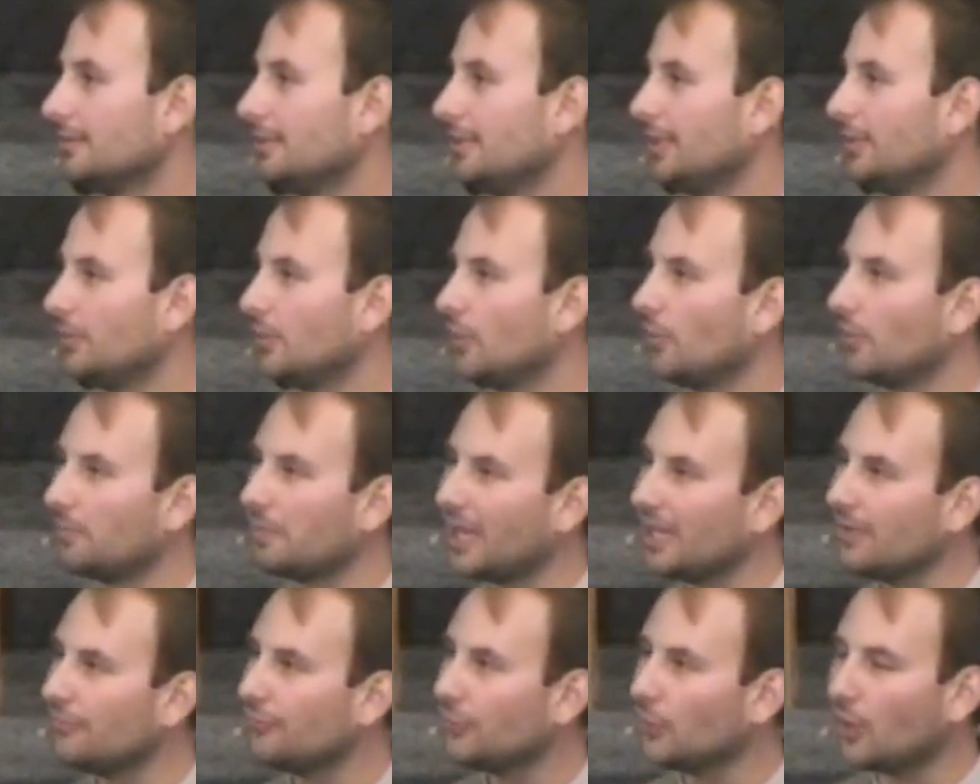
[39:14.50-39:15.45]
Even though it
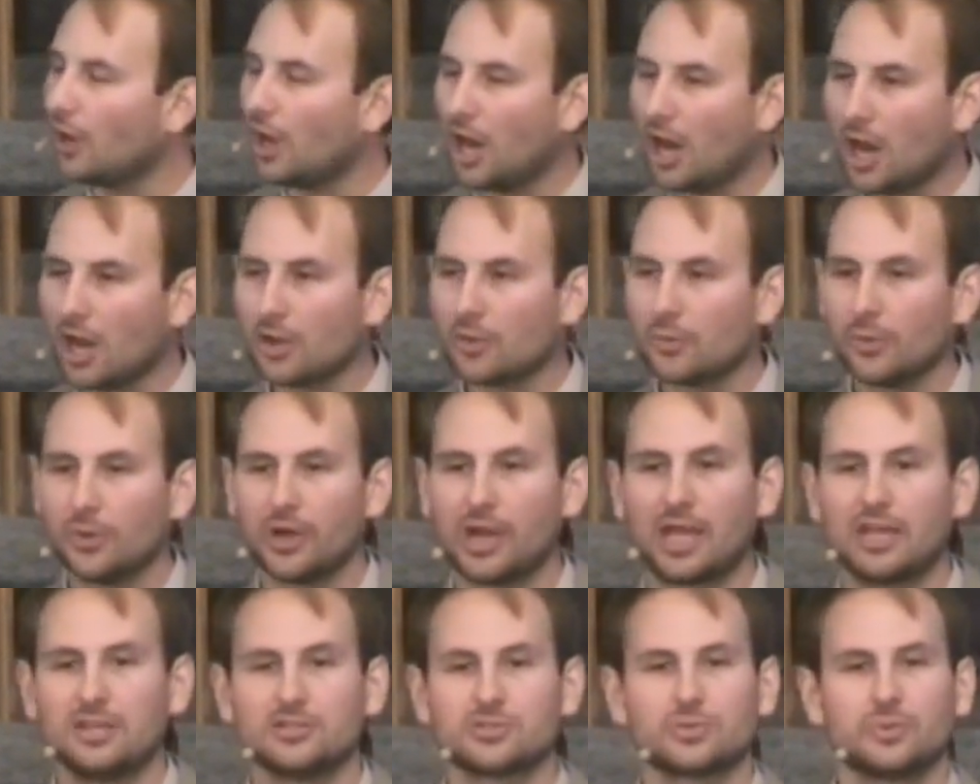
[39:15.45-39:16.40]
might feel awkward,
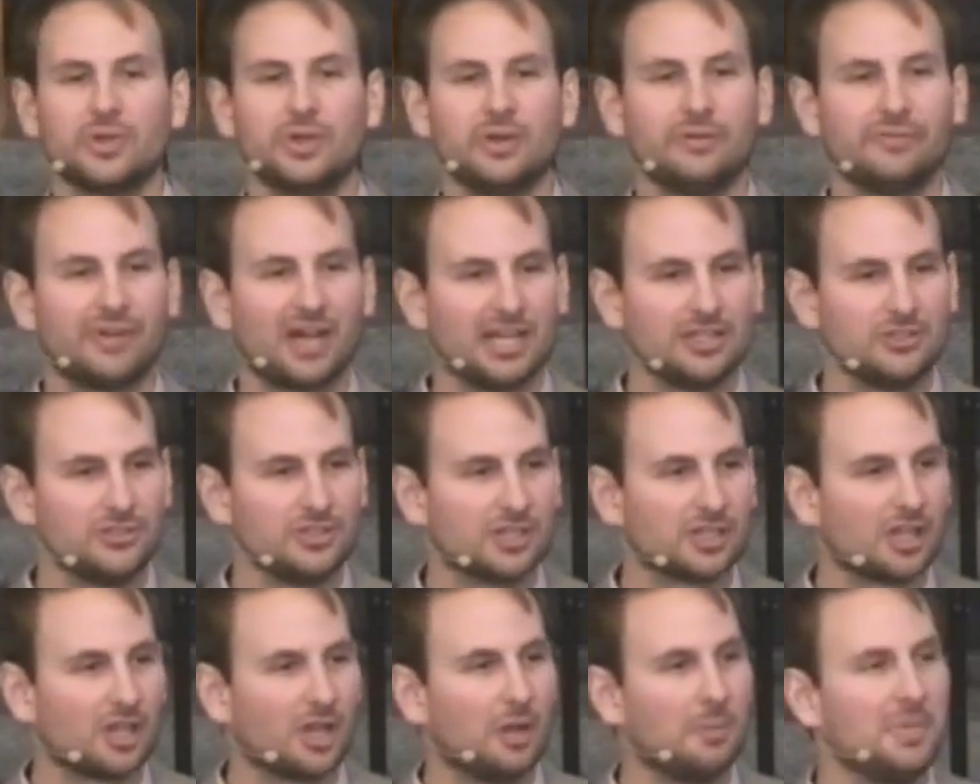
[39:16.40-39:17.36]
I just want to invite you
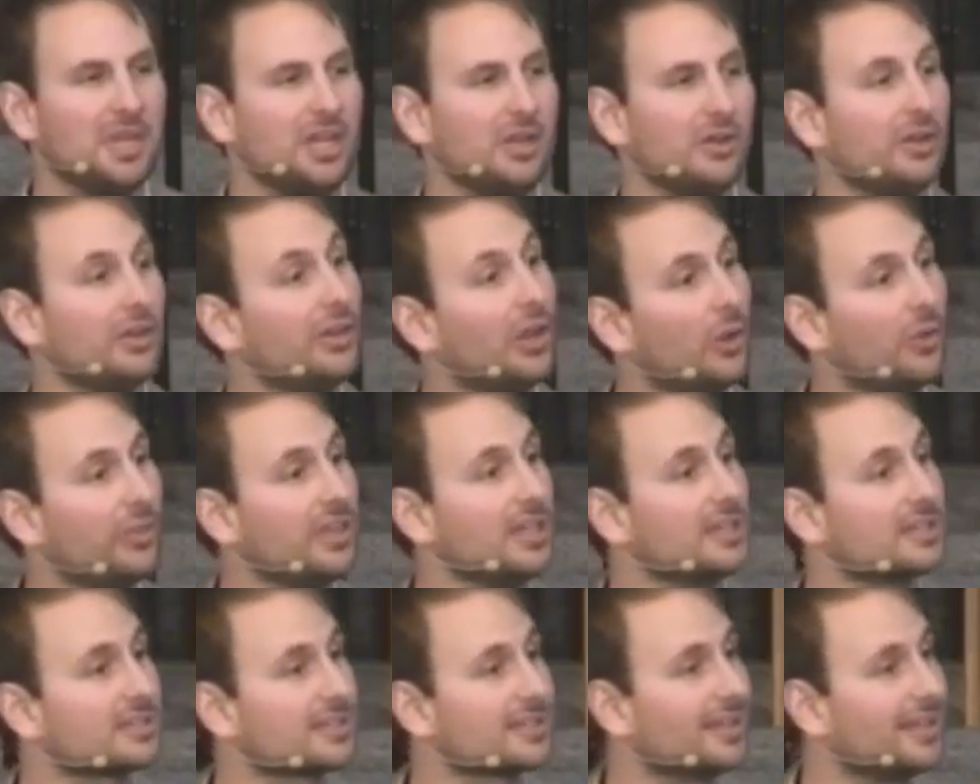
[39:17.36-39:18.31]
to come here and know
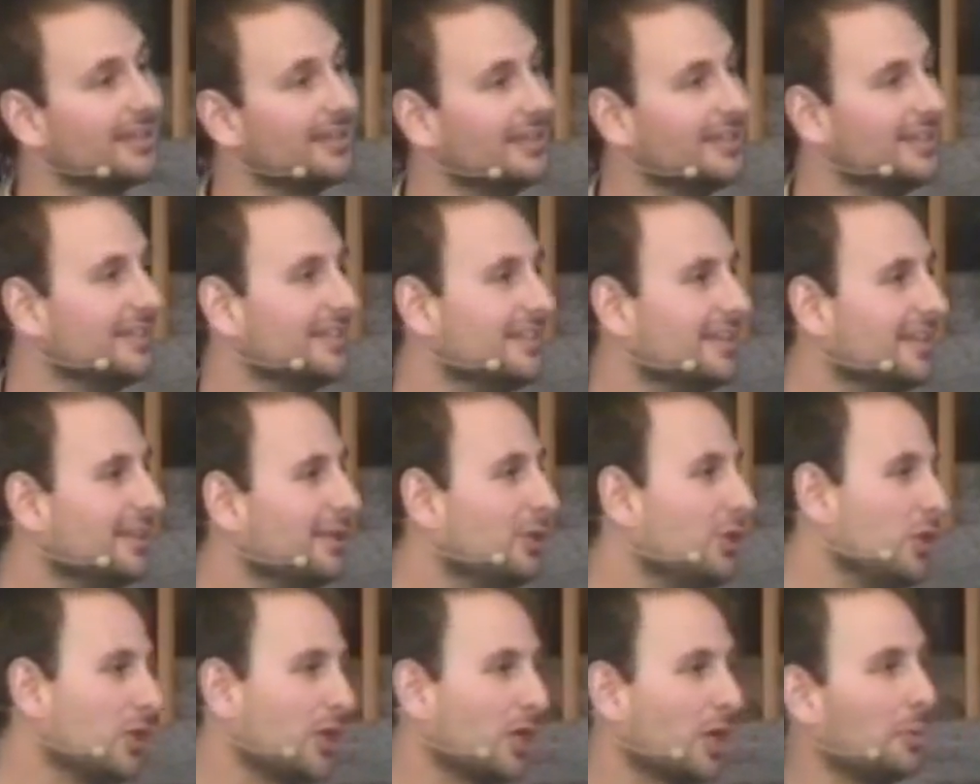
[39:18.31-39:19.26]
this, that
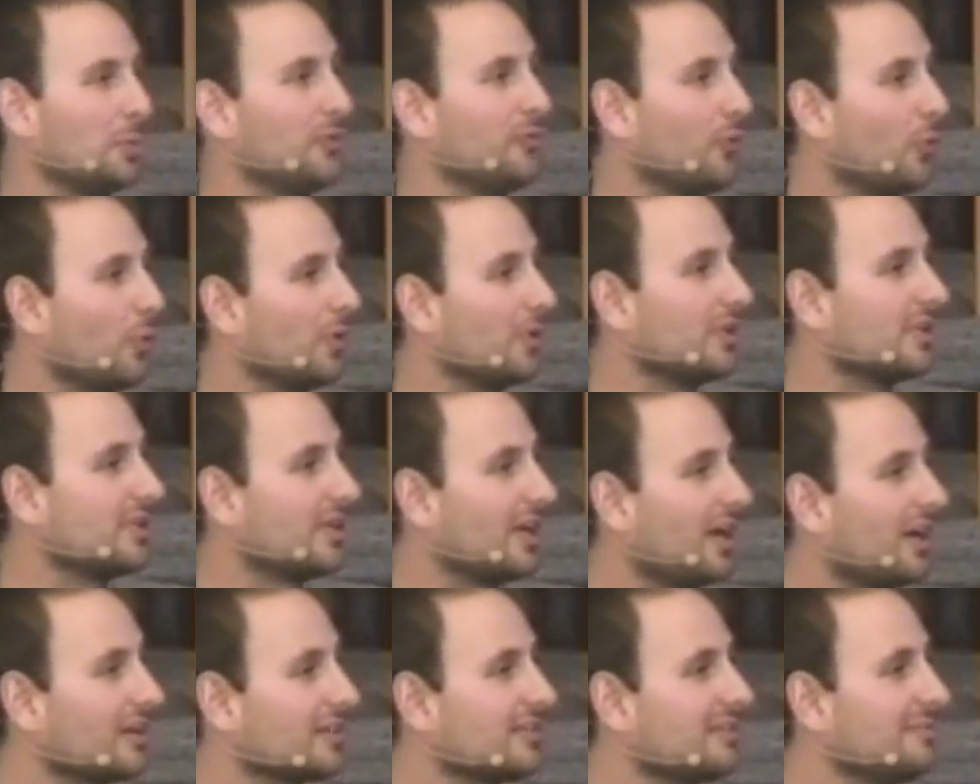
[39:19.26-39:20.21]
you coming forward to
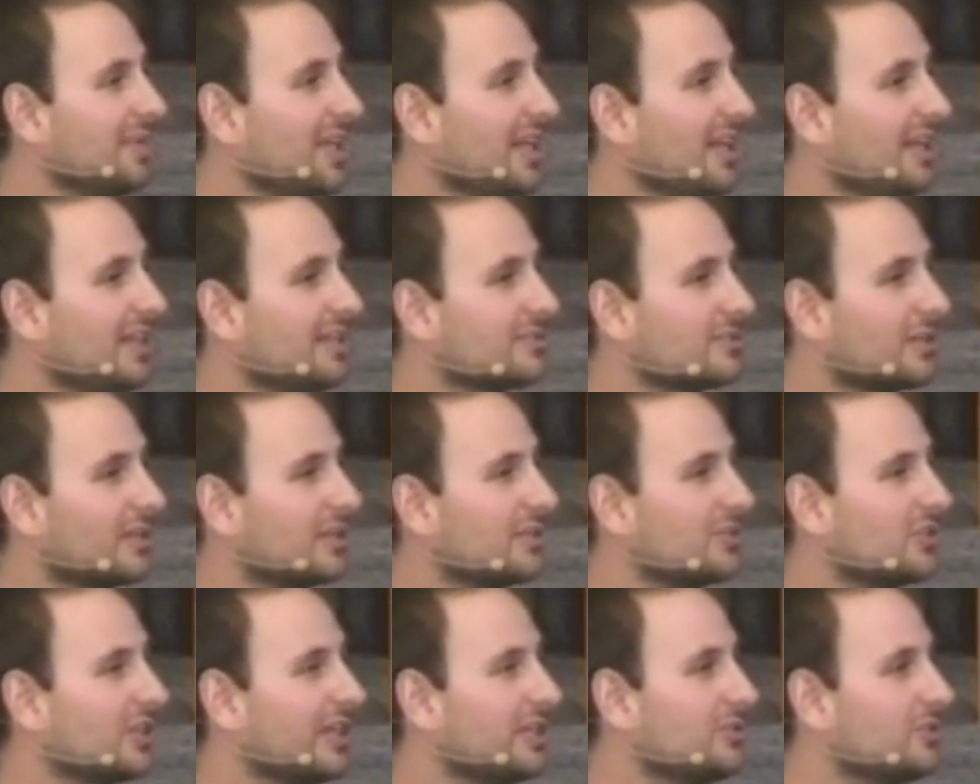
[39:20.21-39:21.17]
talk to me is going
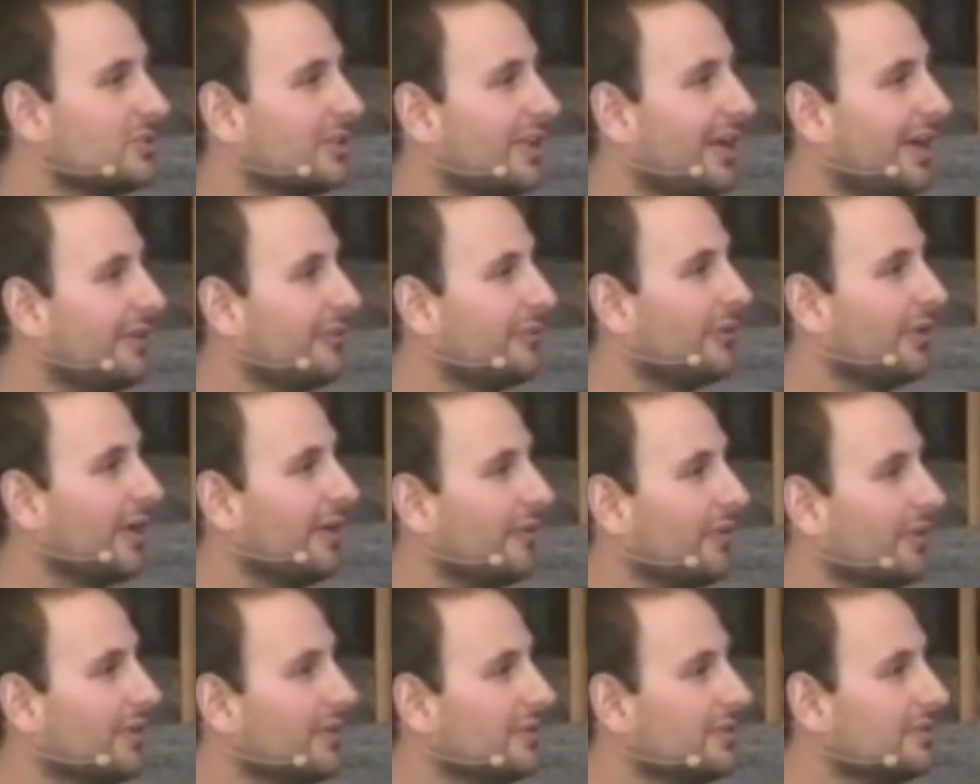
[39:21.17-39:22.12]
to change your life
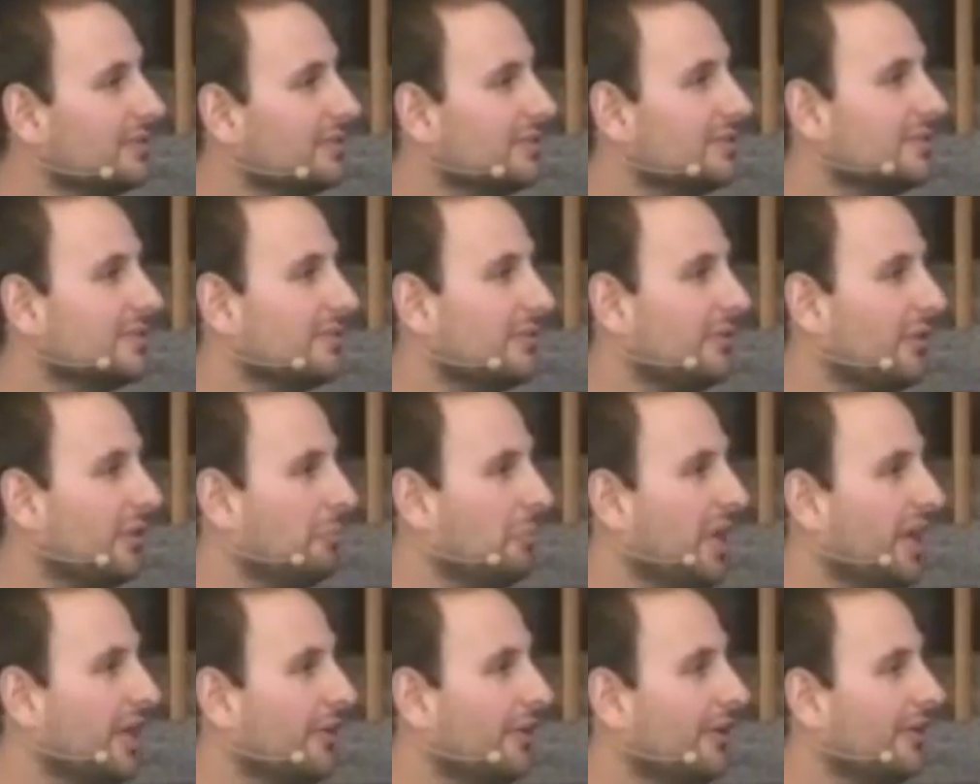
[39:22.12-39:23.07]
forever for the
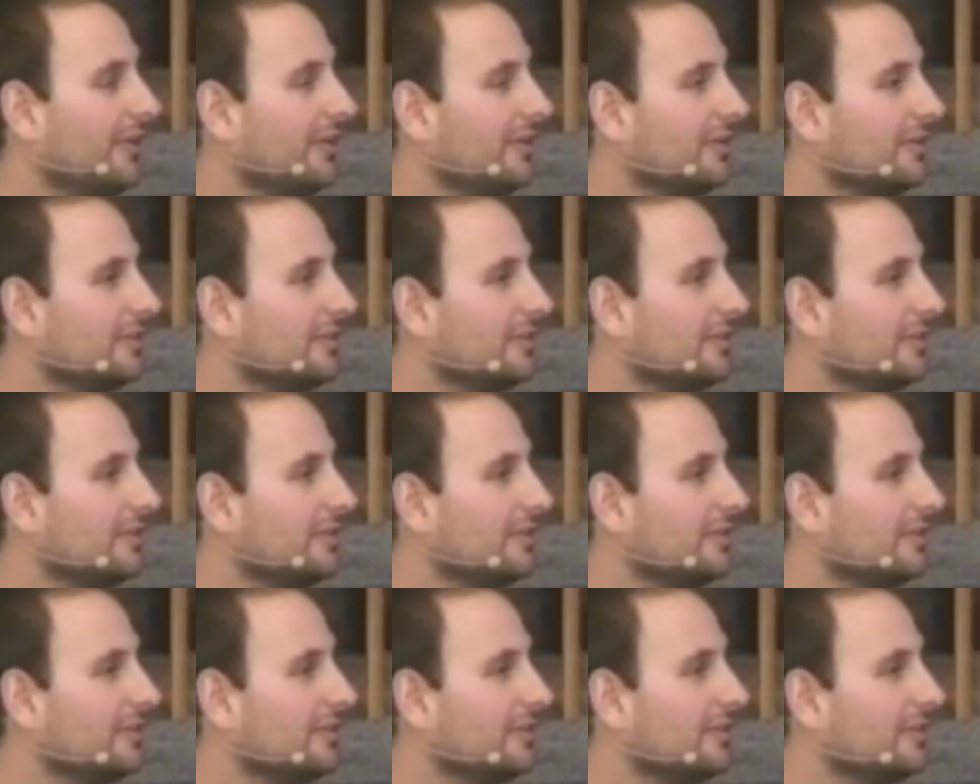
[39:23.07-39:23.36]
better.